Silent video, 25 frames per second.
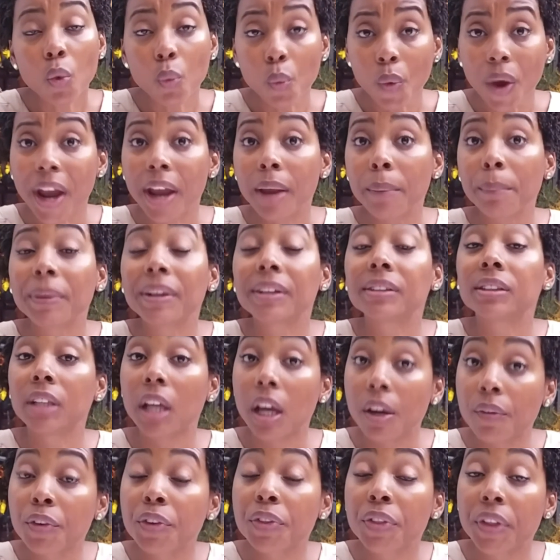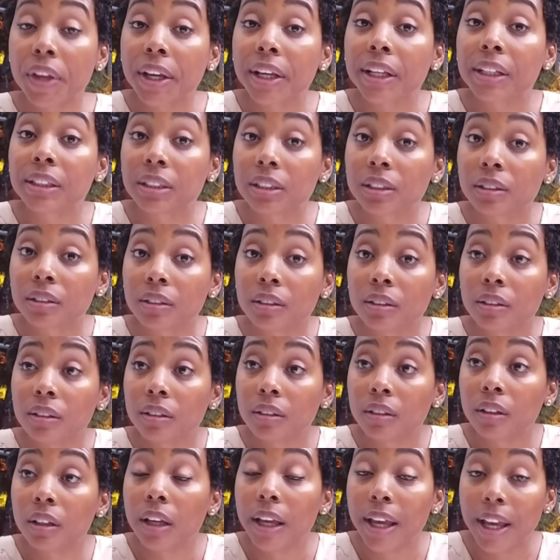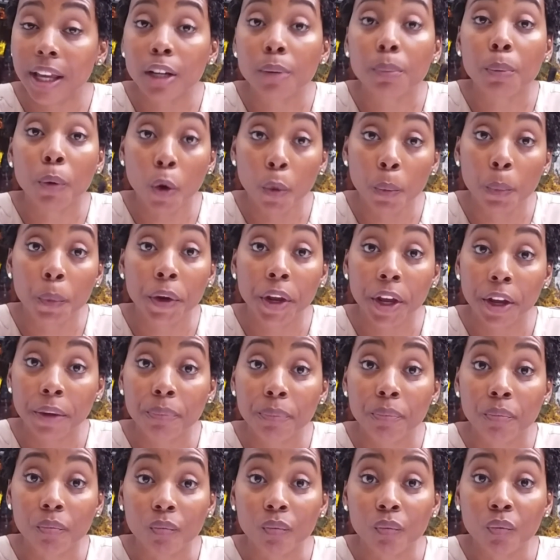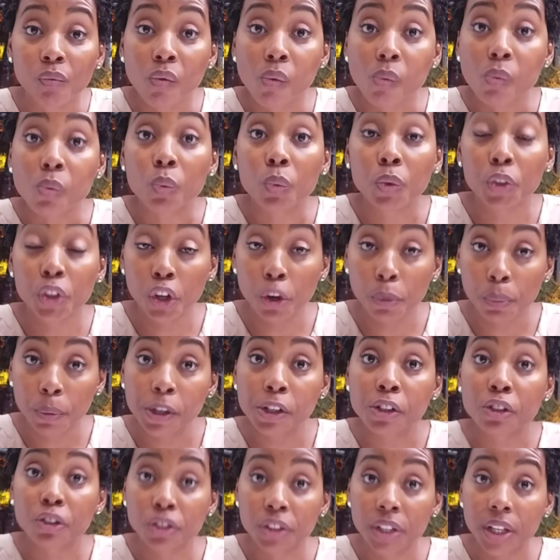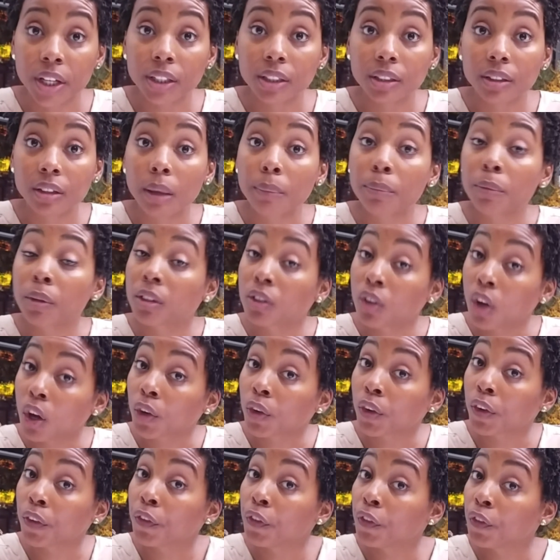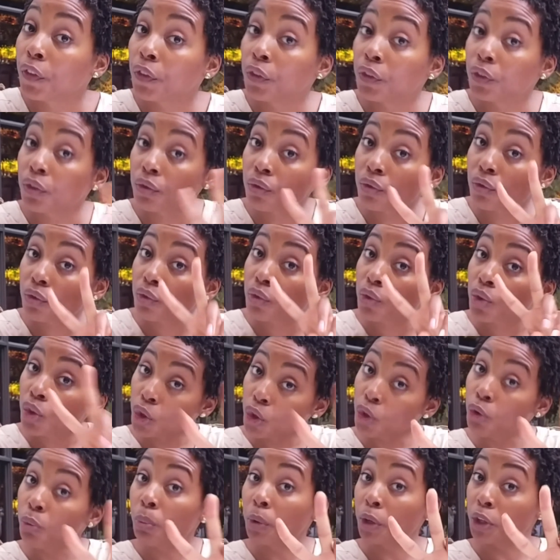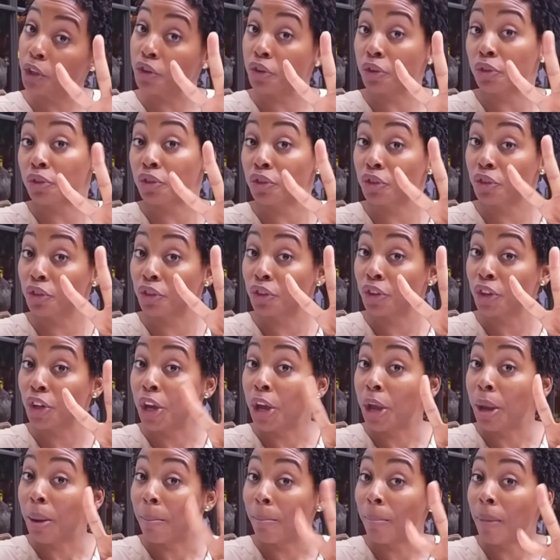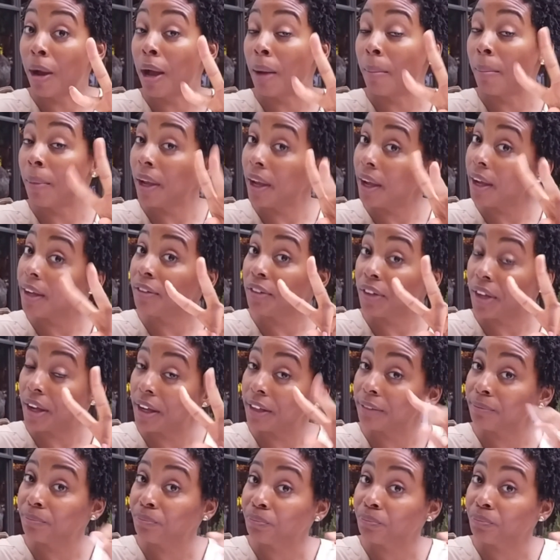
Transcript: Right, because everything is inappropriate when you're a preacher's kid. And I'm the daughter of 2 preachers, mom and dad.